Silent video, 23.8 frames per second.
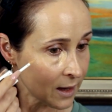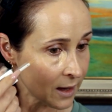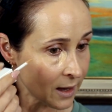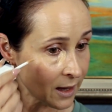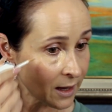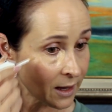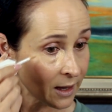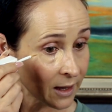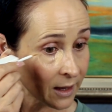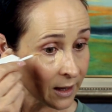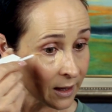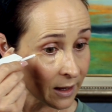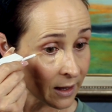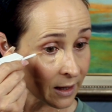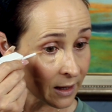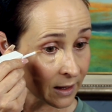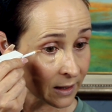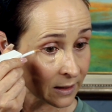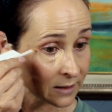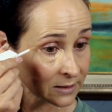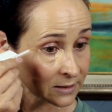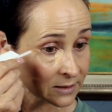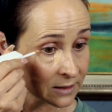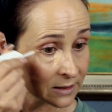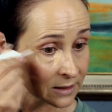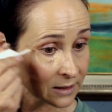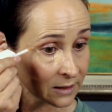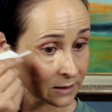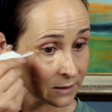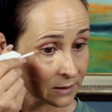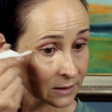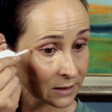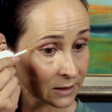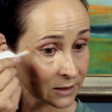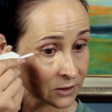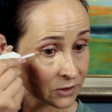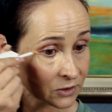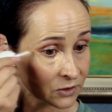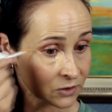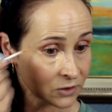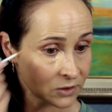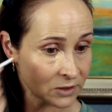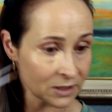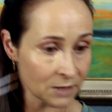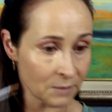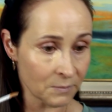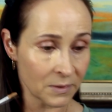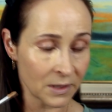and let's do
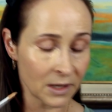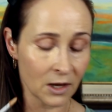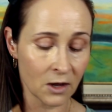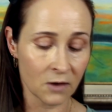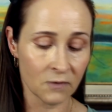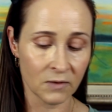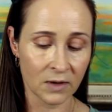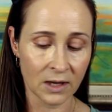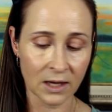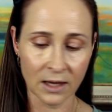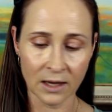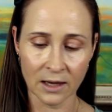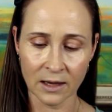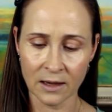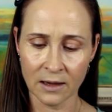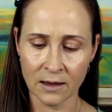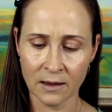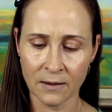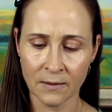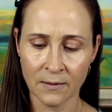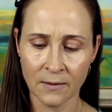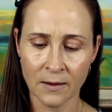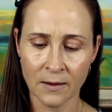something over here.